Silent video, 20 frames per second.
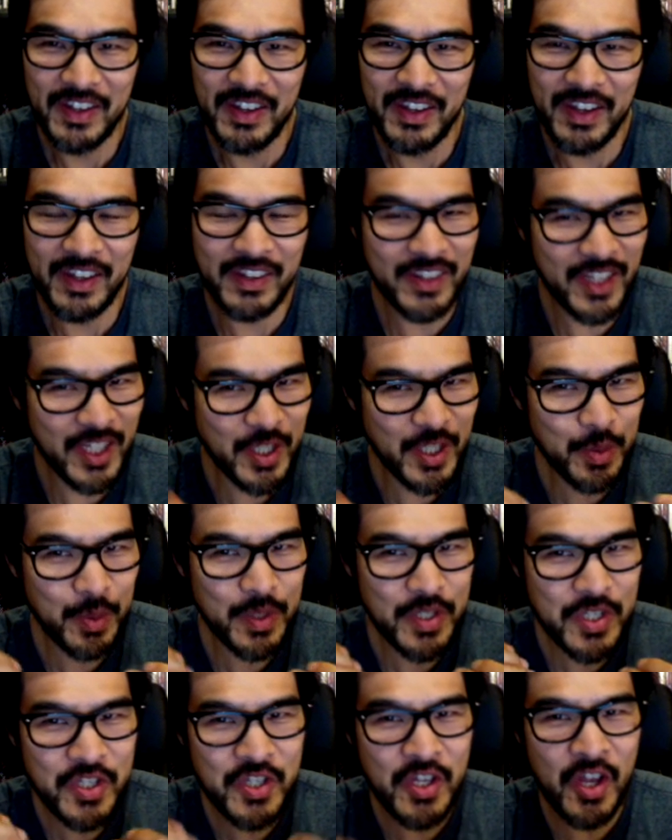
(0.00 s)
And this
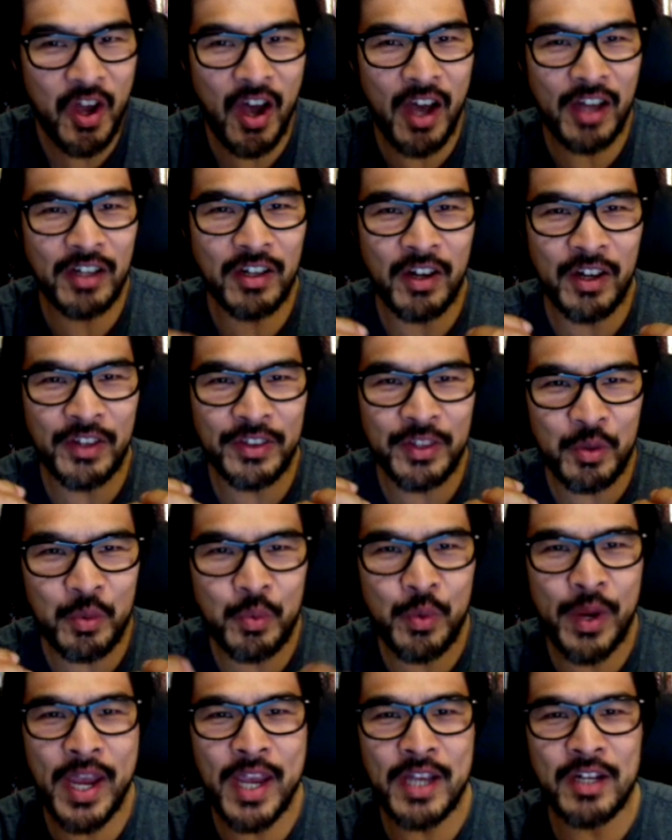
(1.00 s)
was not on the
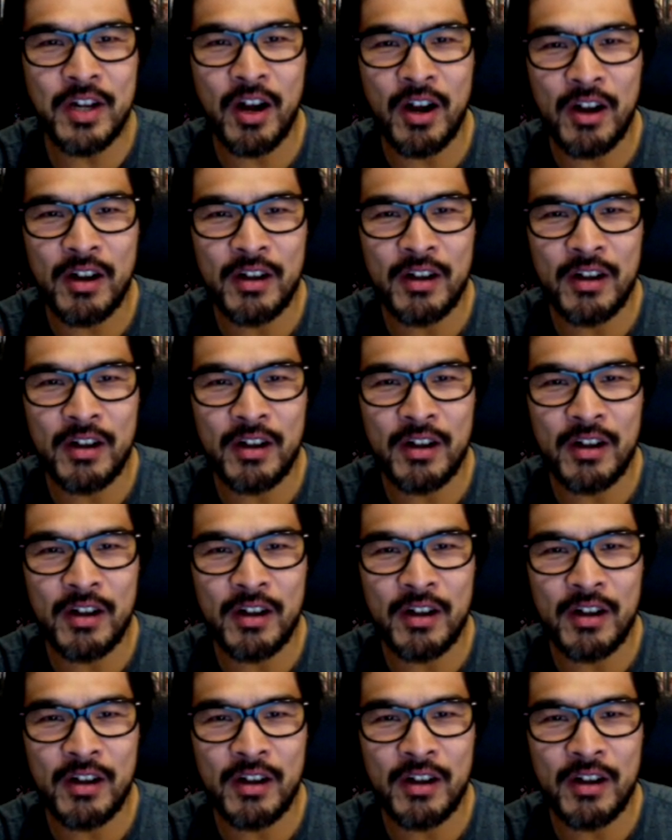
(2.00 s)
radar